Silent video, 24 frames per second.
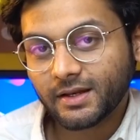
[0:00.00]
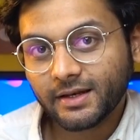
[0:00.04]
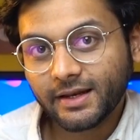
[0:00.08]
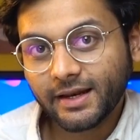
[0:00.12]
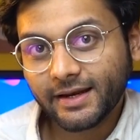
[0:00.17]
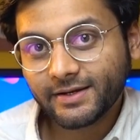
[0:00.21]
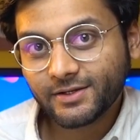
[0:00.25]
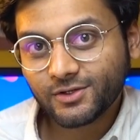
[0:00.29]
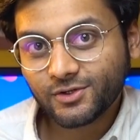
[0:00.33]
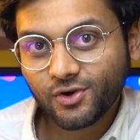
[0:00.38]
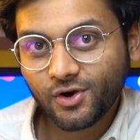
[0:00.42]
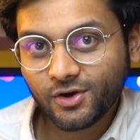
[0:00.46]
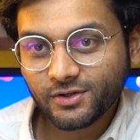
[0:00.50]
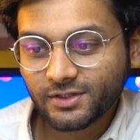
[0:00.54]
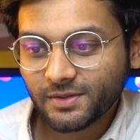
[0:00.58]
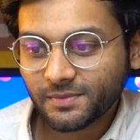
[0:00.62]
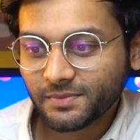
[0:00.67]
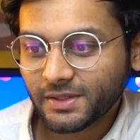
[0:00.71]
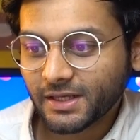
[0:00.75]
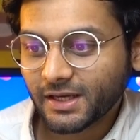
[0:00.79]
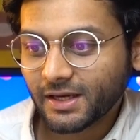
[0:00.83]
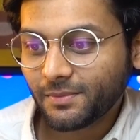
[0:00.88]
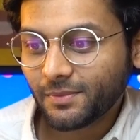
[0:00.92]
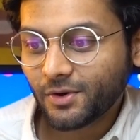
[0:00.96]
Let's talk
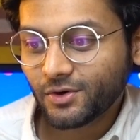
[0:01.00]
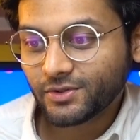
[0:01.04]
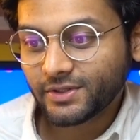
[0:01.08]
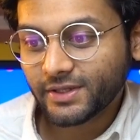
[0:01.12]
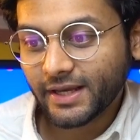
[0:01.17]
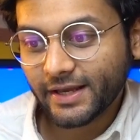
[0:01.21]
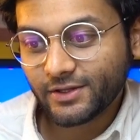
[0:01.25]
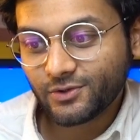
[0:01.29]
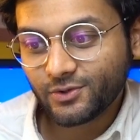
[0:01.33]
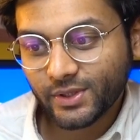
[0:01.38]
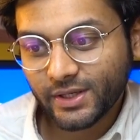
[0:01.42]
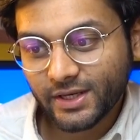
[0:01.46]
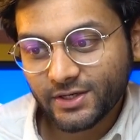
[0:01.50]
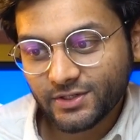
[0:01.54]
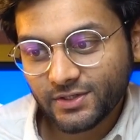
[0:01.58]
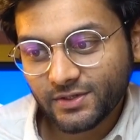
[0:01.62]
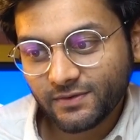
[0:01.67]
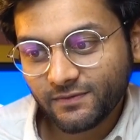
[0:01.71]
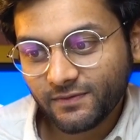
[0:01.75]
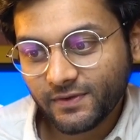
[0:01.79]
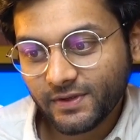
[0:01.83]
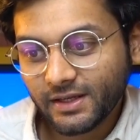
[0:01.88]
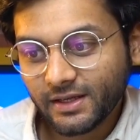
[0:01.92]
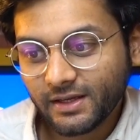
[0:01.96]
something about the education
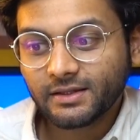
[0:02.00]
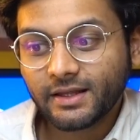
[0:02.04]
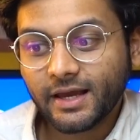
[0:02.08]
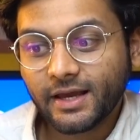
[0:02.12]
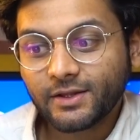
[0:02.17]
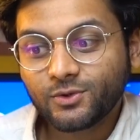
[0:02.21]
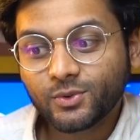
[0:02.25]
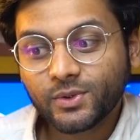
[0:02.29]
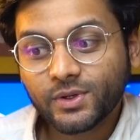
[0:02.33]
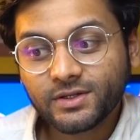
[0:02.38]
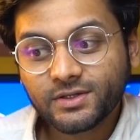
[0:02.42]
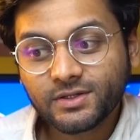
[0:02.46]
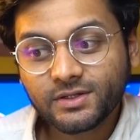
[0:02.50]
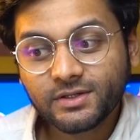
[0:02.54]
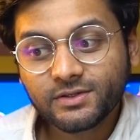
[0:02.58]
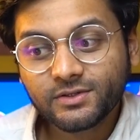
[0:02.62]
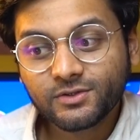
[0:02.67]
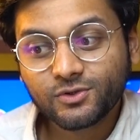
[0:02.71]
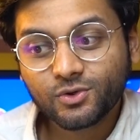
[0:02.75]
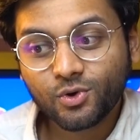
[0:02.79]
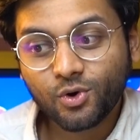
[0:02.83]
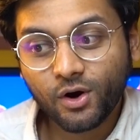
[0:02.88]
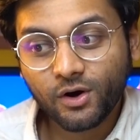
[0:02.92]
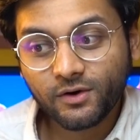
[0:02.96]
fee. The education is
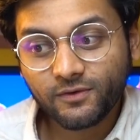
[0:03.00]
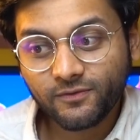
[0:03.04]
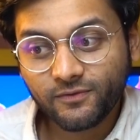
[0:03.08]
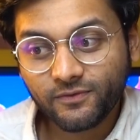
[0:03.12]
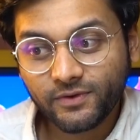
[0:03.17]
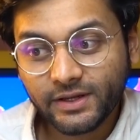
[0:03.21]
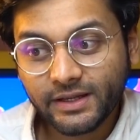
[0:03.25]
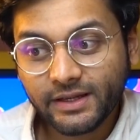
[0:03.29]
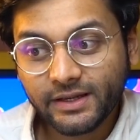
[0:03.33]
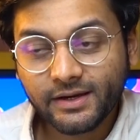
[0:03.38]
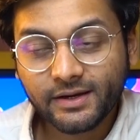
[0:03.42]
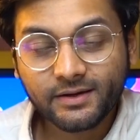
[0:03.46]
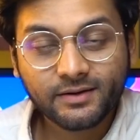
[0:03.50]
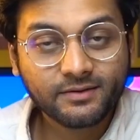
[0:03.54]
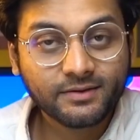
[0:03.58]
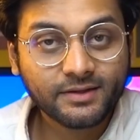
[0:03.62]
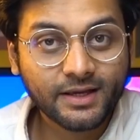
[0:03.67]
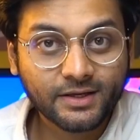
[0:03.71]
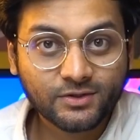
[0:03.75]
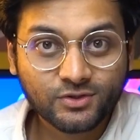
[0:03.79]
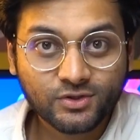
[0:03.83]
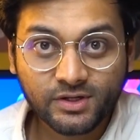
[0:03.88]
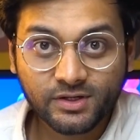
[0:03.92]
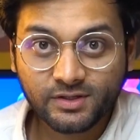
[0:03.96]
not free, it is
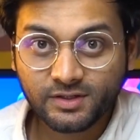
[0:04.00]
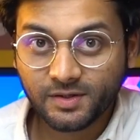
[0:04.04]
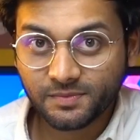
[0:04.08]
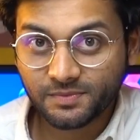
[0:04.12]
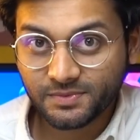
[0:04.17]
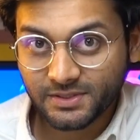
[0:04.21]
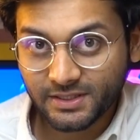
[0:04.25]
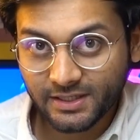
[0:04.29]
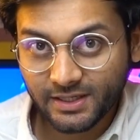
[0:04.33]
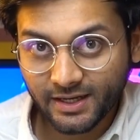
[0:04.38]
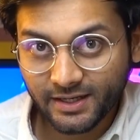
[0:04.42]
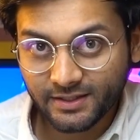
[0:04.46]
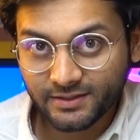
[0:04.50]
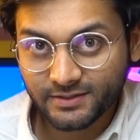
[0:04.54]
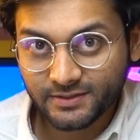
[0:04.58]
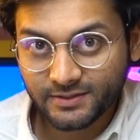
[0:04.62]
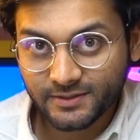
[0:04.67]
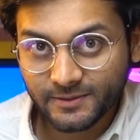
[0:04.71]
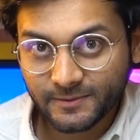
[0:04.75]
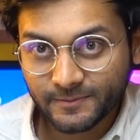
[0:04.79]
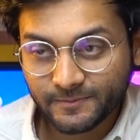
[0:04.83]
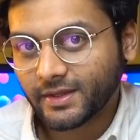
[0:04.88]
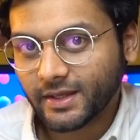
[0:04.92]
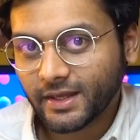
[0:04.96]
actually subsidized.